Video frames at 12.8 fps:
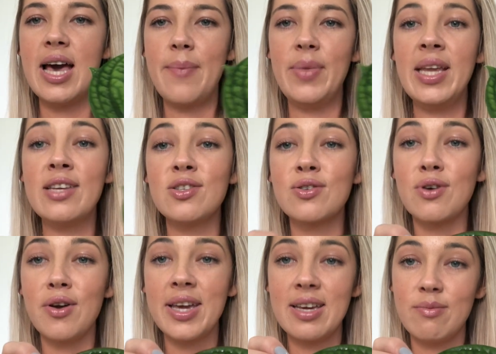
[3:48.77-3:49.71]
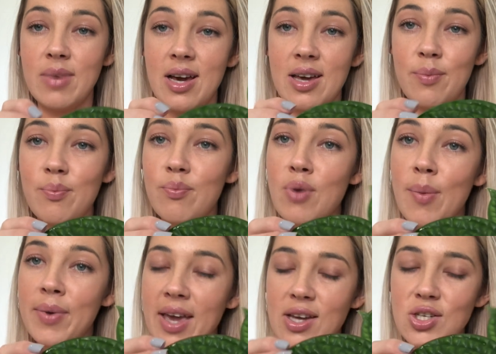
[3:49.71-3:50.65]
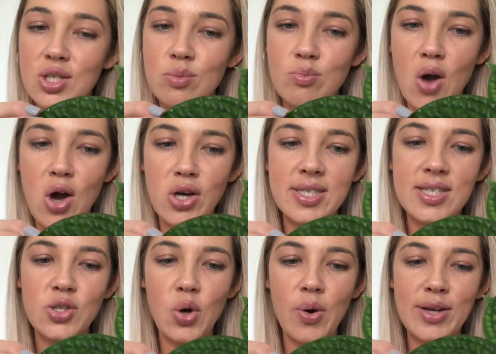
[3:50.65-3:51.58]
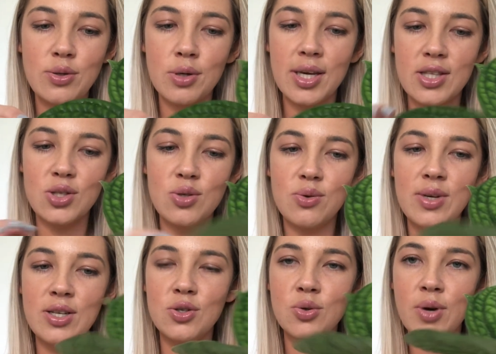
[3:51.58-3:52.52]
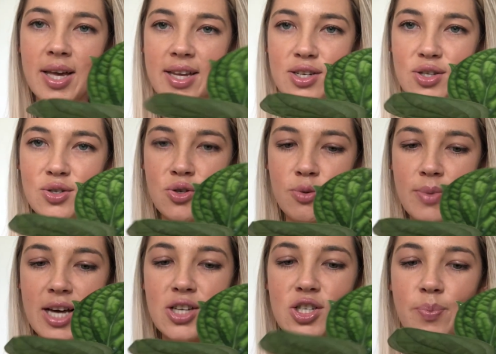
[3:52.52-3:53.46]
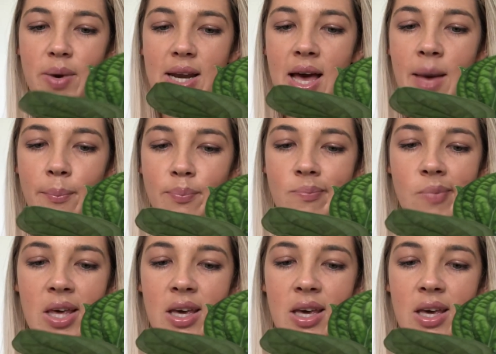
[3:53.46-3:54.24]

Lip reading: It is growing in my propagation box, so I don't get to enjoy it too much, but I'm